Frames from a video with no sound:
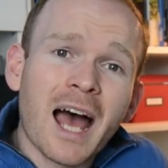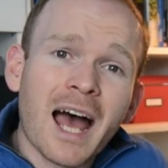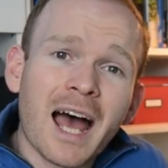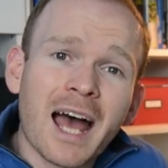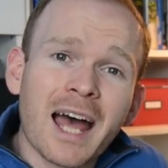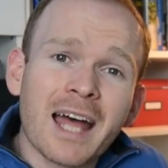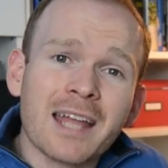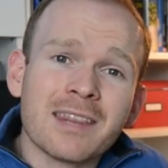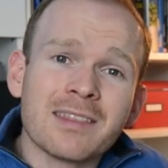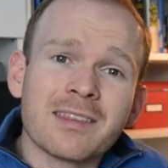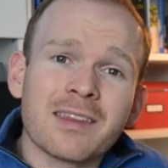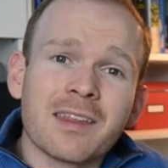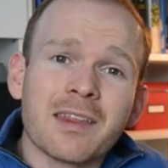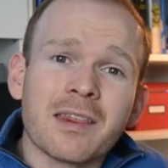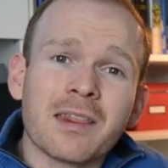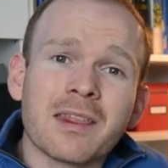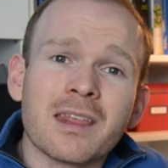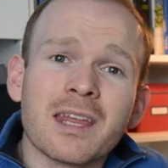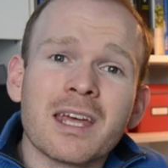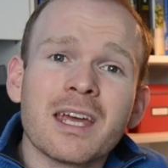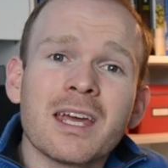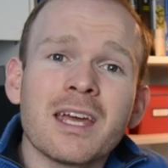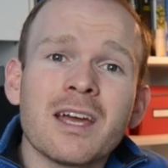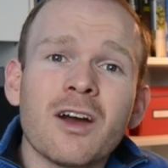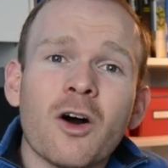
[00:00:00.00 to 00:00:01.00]
and
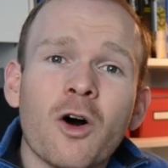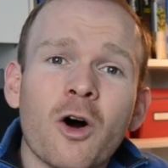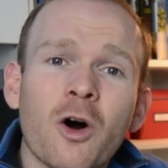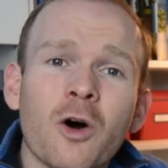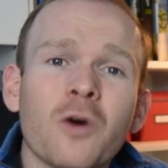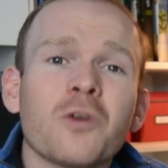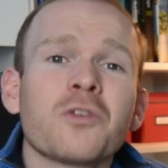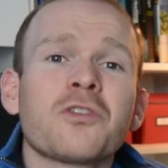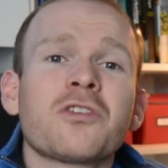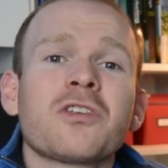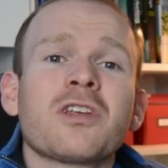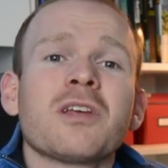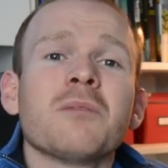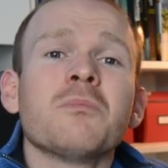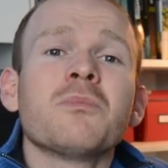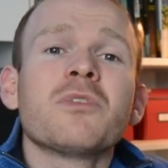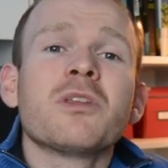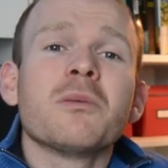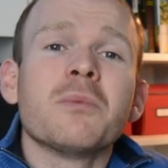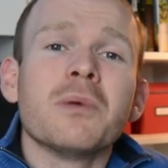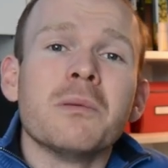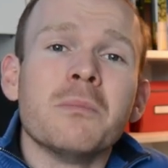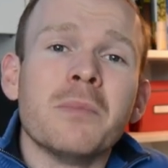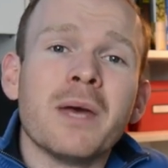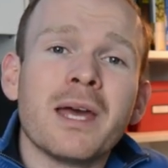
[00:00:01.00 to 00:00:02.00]
they all seem
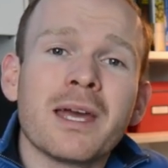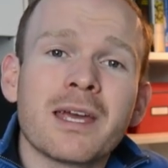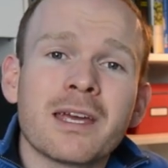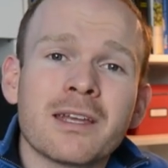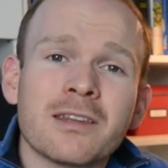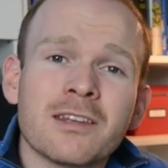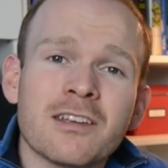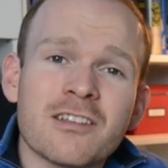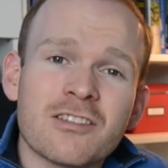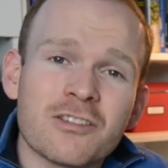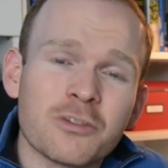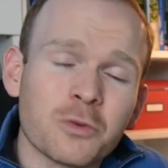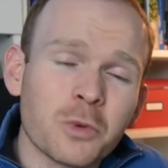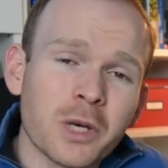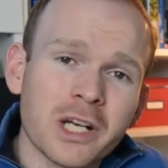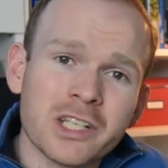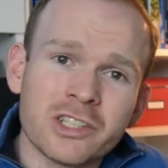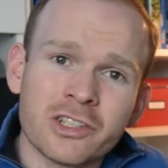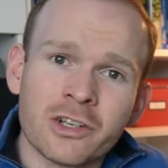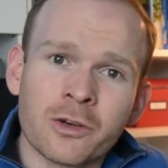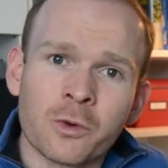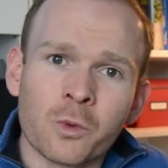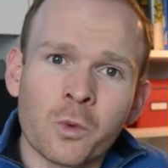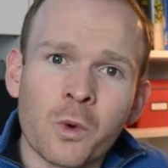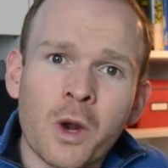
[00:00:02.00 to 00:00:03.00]
to be making this
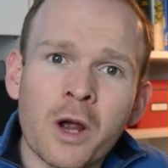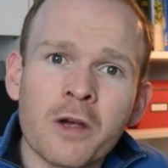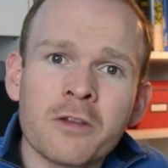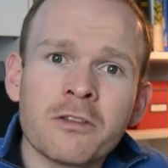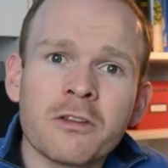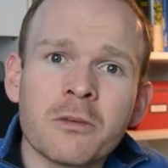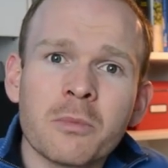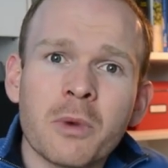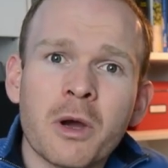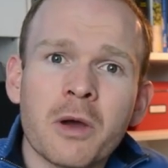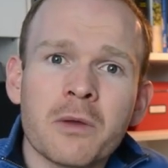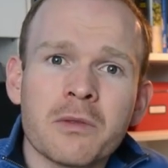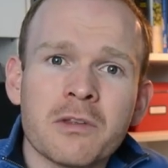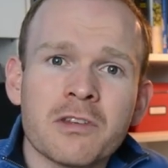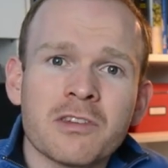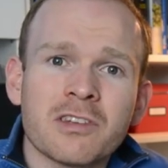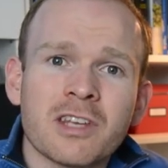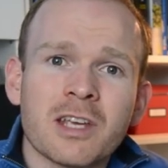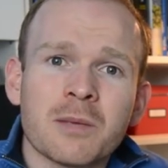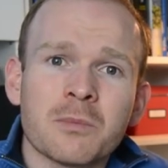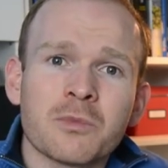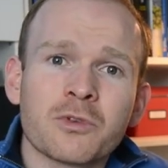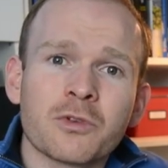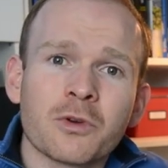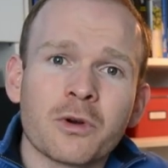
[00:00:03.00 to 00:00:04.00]
switch at round about the
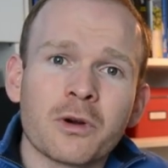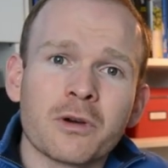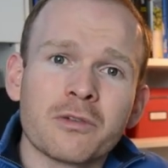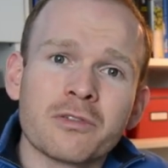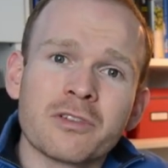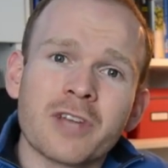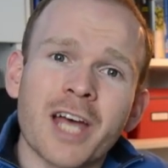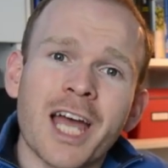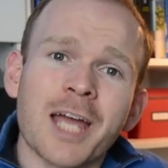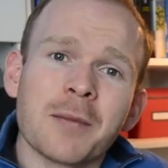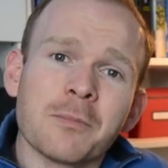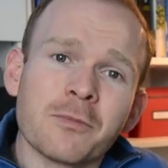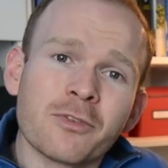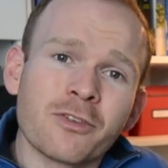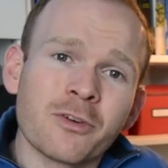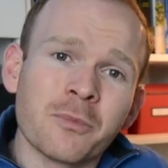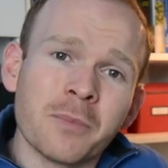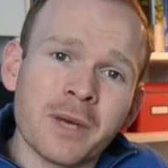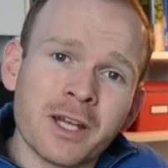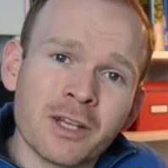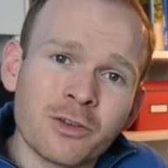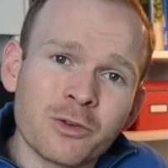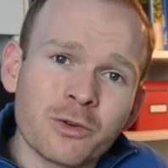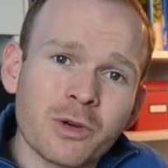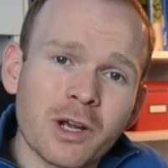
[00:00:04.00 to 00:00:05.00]
same sort of time
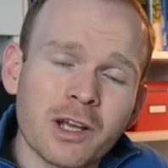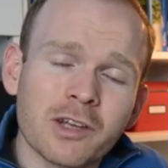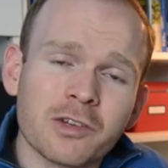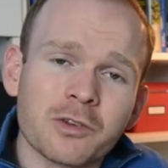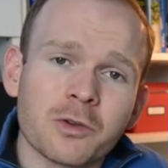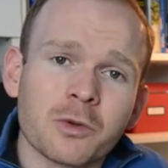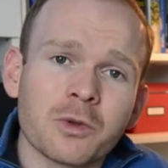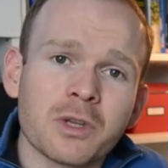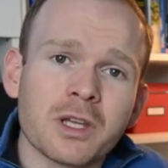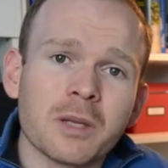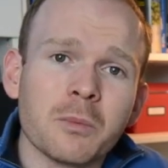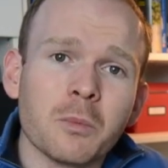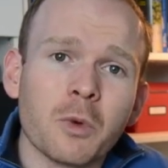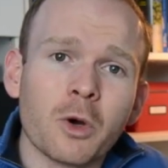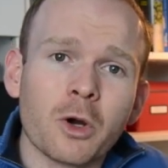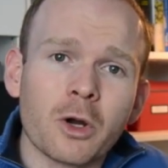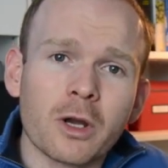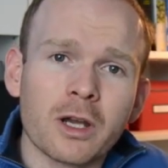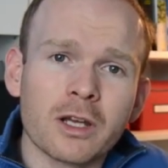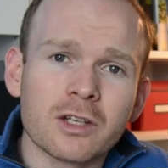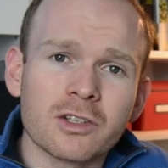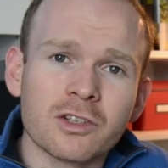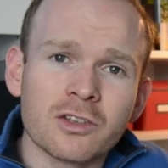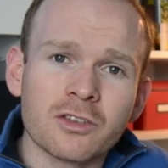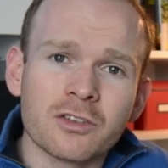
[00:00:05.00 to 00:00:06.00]
from interest-only
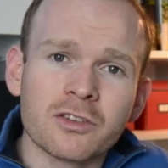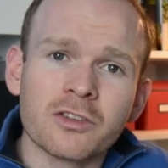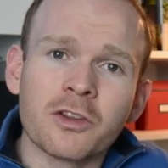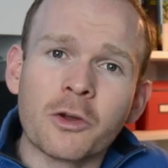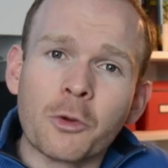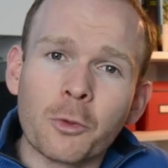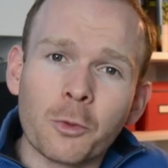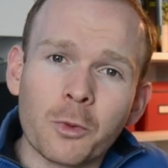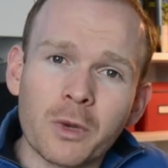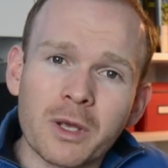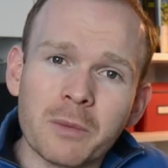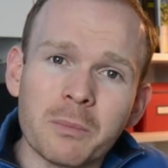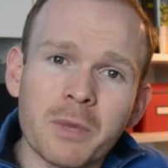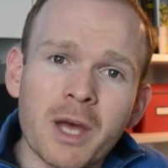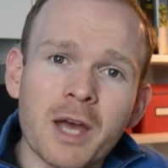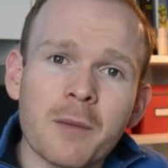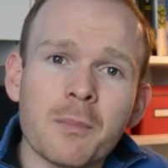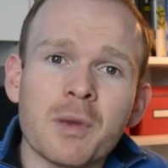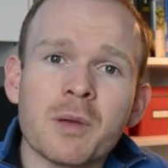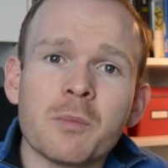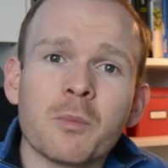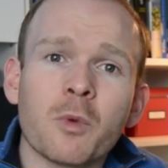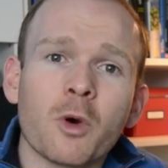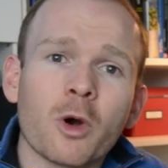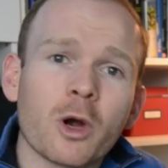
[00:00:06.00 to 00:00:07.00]
mortgages to
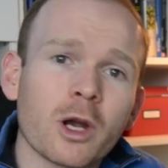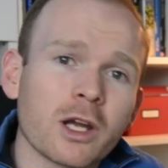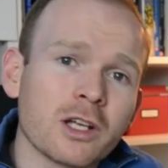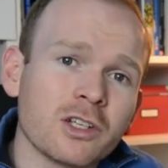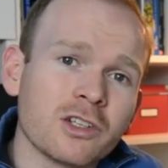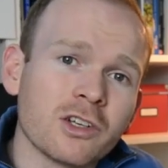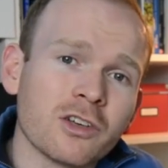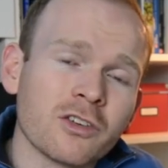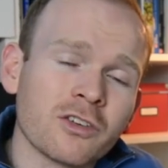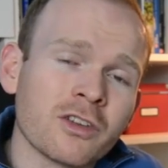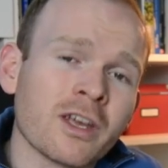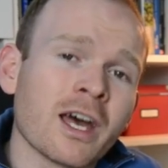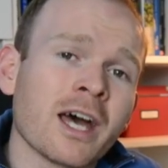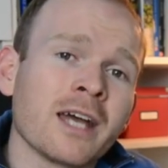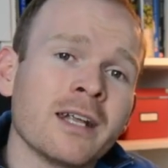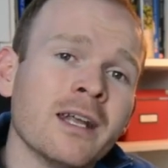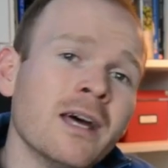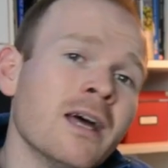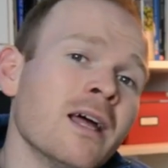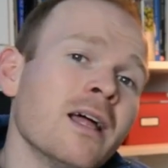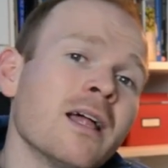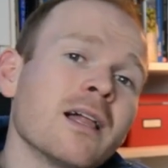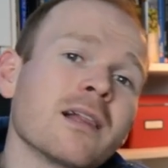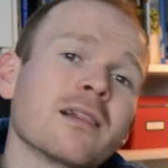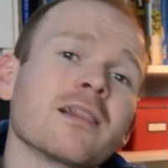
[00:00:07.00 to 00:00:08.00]
repayment mortgages, and
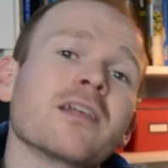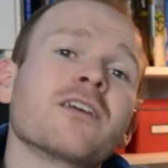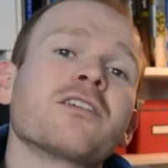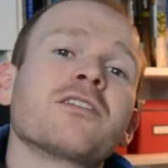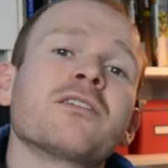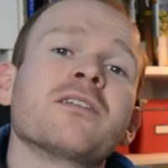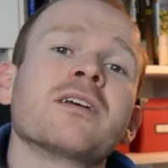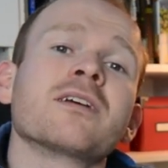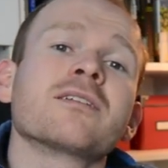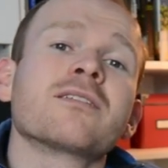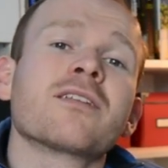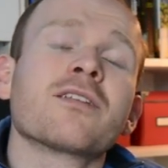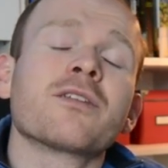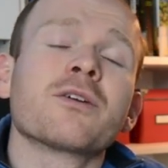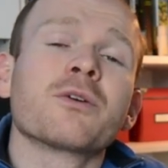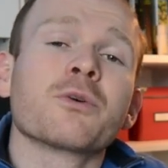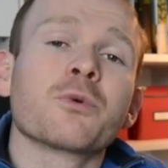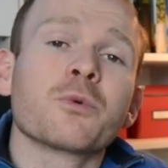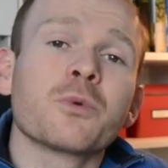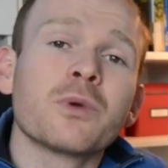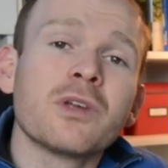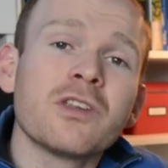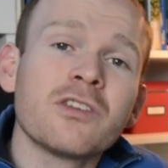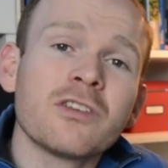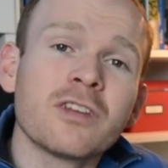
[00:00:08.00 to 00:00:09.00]
listening to their
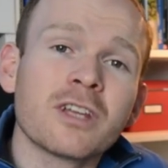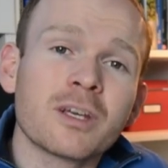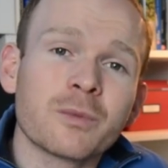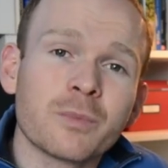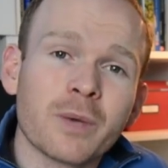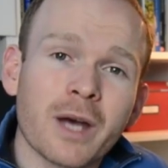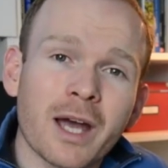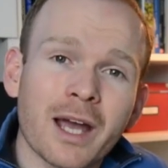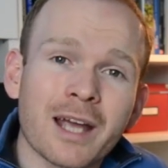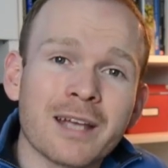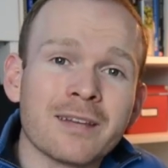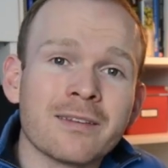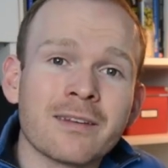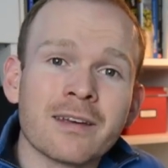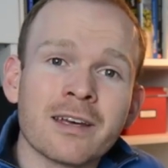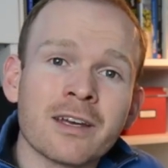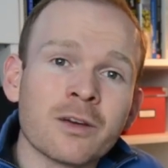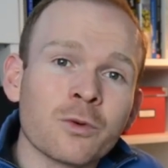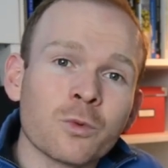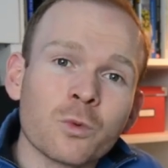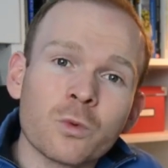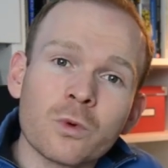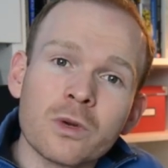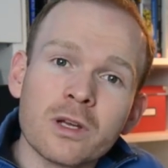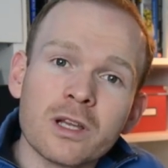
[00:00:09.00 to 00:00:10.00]
reasoning behind it,
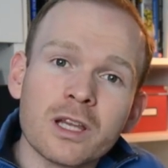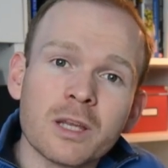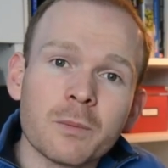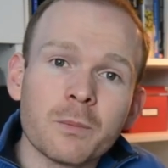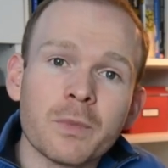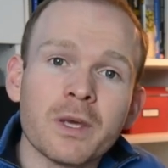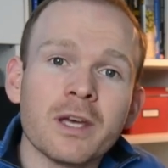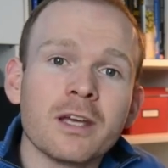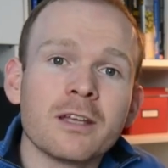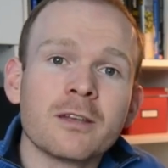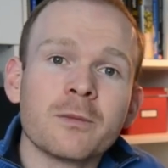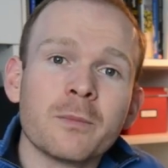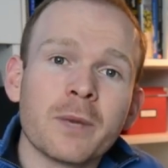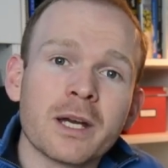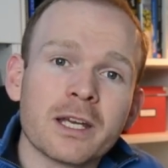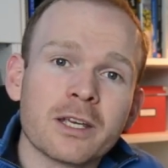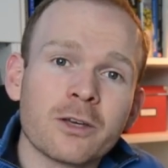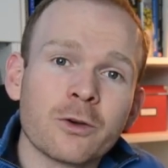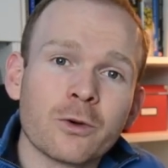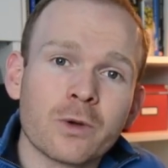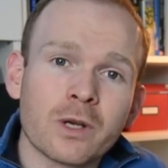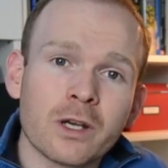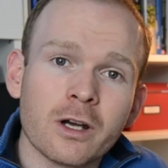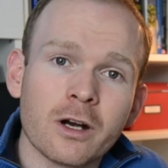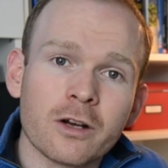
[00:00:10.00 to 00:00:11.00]
it really piqued my
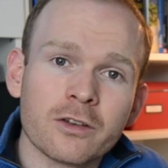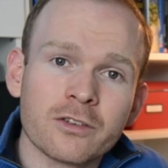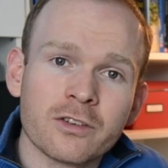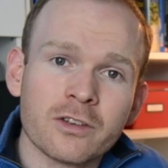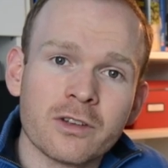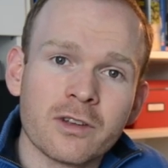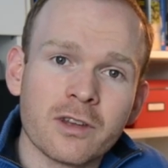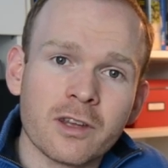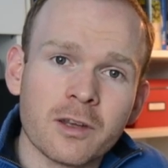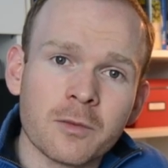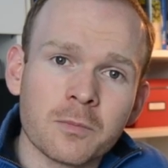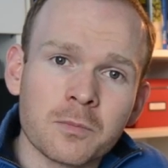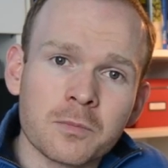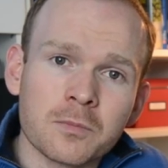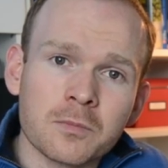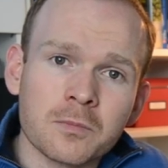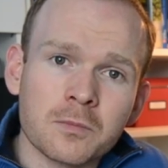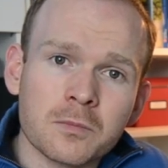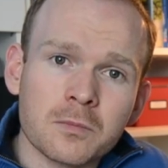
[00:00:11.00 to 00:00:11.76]
curiosity.